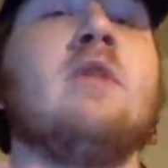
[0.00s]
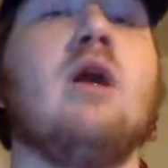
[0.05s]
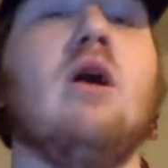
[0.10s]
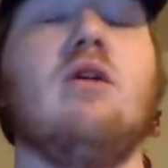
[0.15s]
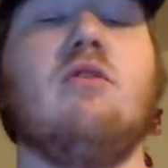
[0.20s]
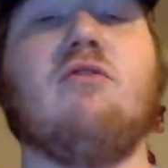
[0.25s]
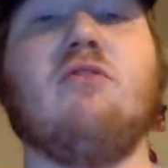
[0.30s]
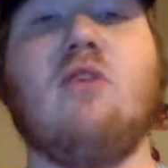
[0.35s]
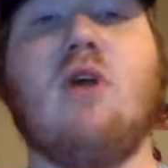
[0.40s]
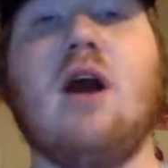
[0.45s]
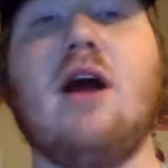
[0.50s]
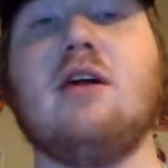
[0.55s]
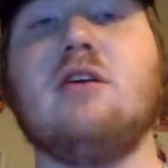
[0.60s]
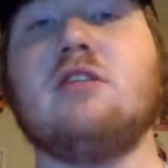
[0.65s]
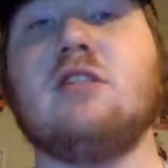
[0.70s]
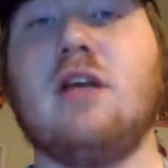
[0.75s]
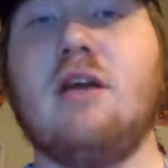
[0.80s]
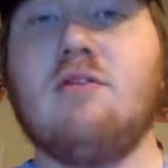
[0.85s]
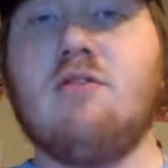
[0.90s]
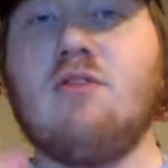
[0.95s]
The
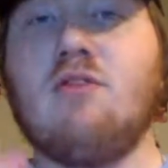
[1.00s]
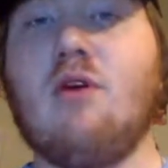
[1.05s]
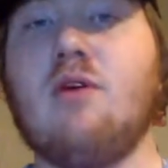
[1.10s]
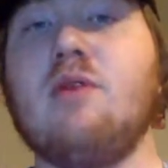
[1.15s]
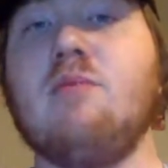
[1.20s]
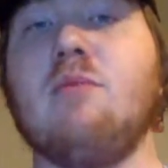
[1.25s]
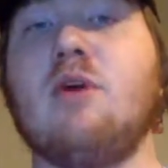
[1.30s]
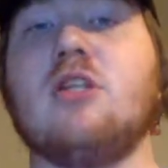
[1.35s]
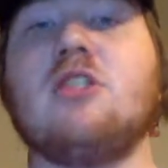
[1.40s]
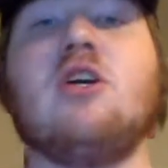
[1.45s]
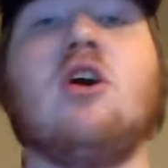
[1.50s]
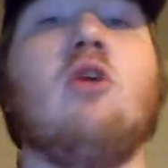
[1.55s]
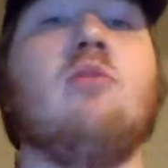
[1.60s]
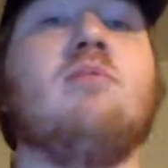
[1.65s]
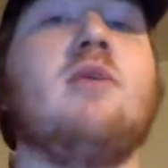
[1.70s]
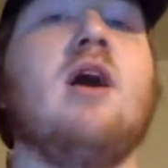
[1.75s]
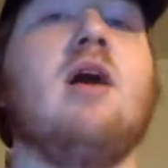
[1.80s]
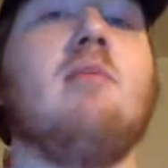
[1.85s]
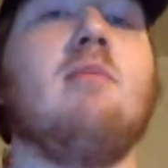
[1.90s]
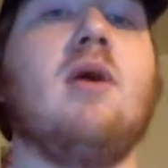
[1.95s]
Flyers get very much
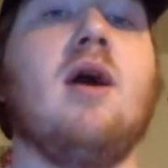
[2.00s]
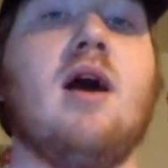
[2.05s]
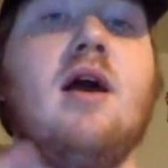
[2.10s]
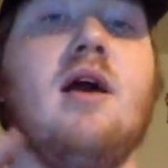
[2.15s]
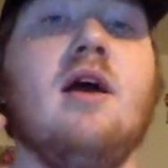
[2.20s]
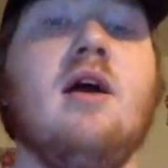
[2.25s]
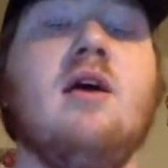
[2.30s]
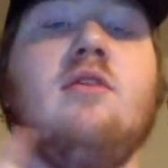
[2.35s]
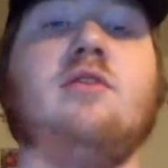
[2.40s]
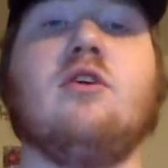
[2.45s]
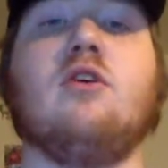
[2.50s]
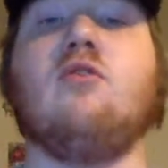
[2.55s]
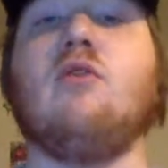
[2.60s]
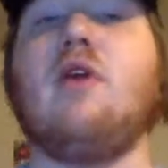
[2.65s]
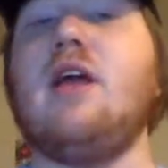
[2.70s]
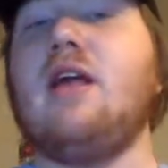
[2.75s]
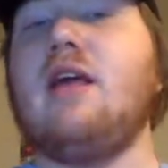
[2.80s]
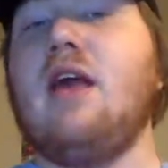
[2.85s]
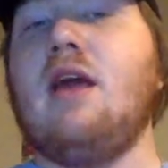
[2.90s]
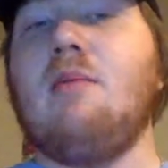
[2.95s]
helped out by the
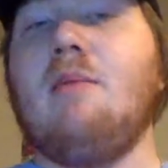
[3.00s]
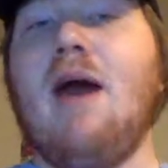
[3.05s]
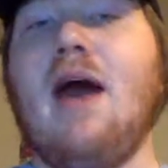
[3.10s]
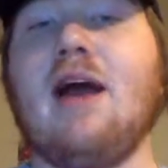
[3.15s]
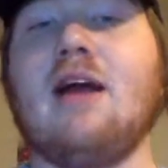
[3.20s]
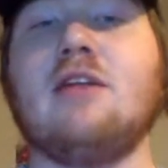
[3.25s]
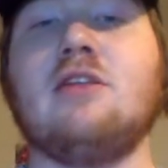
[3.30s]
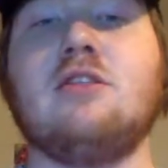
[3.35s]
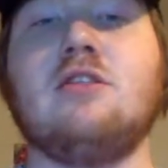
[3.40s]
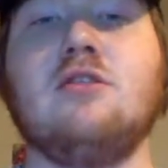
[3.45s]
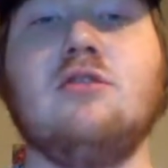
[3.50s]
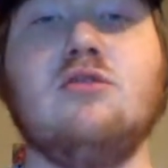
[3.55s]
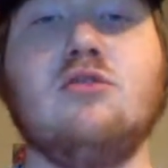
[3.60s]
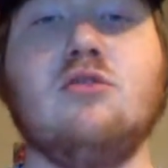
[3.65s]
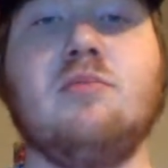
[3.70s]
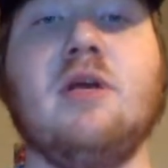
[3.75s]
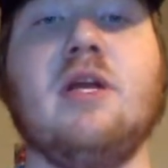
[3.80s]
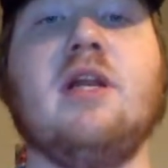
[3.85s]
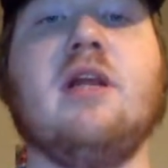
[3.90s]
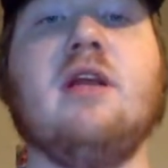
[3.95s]
great Cam Atkinson,
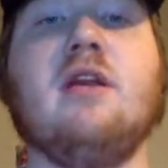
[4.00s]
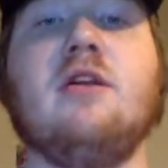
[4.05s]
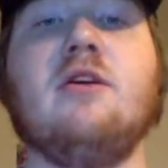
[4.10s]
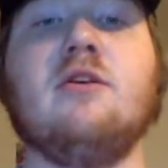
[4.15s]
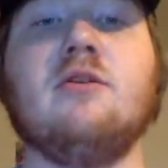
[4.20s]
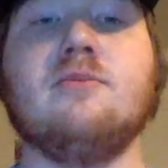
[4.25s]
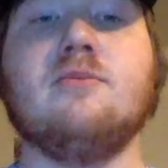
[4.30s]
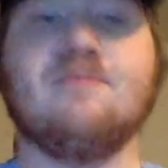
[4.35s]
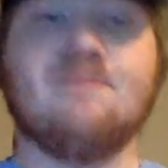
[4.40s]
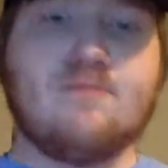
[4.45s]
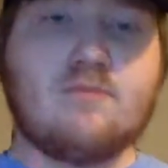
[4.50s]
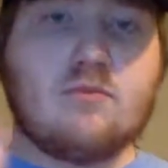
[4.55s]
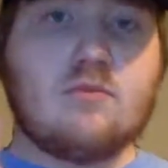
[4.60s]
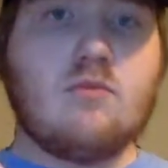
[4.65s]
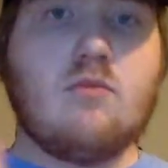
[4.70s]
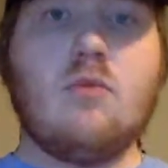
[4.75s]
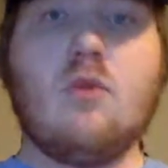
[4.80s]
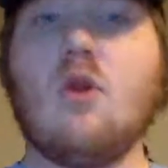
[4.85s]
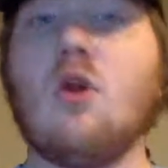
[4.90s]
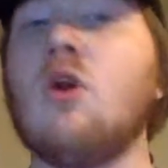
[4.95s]
who's been in here
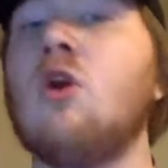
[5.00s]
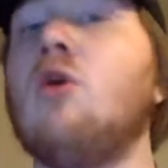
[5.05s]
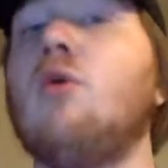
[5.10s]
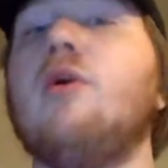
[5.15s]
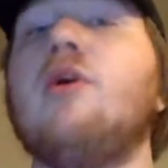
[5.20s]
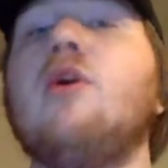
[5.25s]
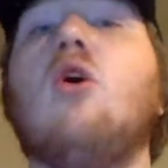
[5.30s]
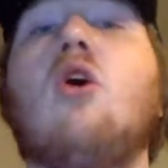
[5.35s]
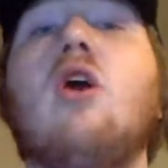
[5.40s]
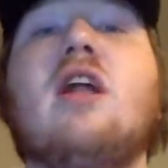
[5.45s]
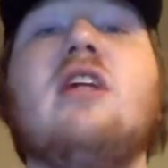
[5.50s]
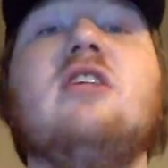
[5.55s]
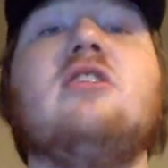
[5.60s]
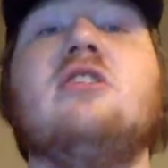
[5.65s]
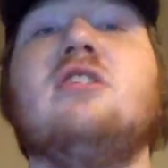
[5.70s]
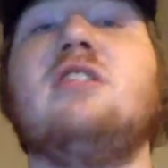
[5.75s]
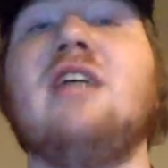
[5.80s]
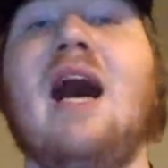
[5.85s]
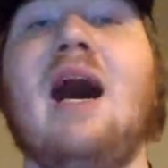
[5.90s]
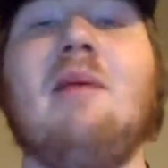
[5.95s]
early on and
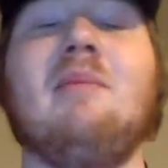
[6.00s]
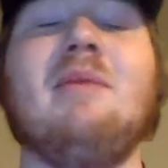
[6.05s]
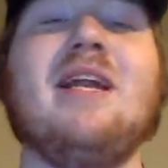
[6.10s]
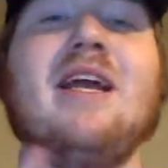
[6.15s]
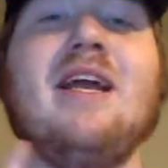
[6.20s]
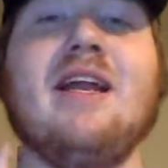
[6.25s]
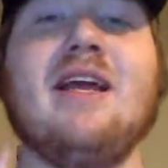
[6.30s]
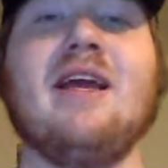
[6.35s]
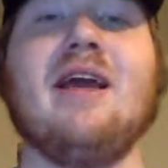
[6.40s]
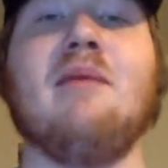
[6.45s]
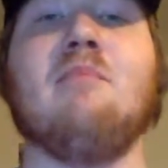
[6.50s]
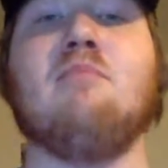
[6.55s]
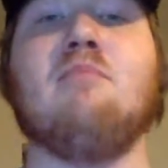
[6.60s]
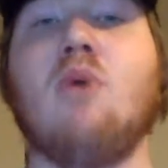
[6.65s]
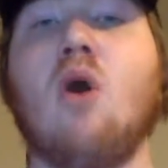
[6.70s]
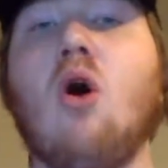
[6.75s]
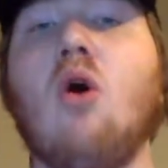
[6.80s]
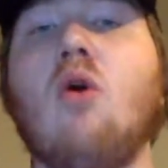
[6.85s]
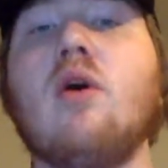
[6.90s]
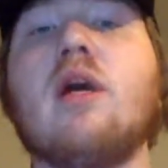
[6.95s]
just dominating and
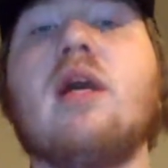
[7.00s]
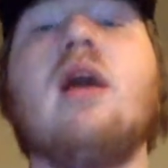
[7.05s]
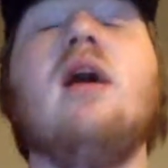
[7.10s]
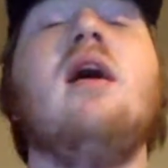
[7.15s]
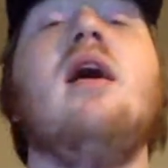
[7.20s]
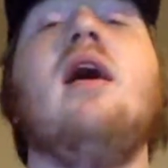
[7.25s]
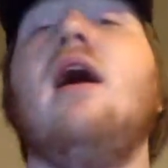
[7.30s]
balling,